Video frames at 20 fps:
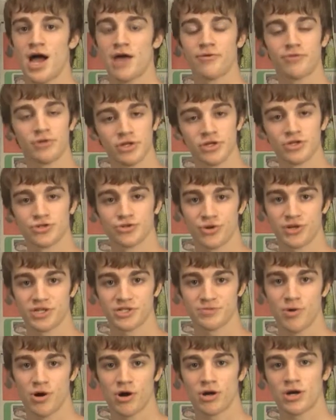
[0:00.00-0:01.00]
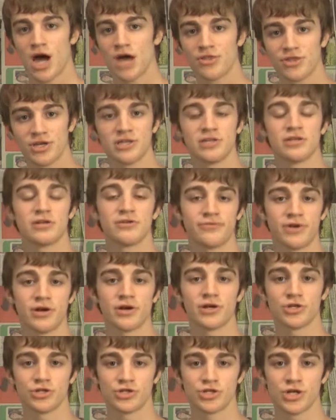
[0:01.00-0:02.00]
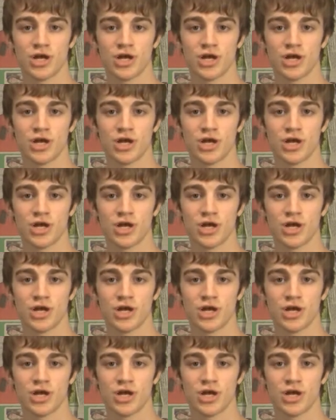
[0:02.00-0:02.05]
I really enjoyed his part. I think he did a very good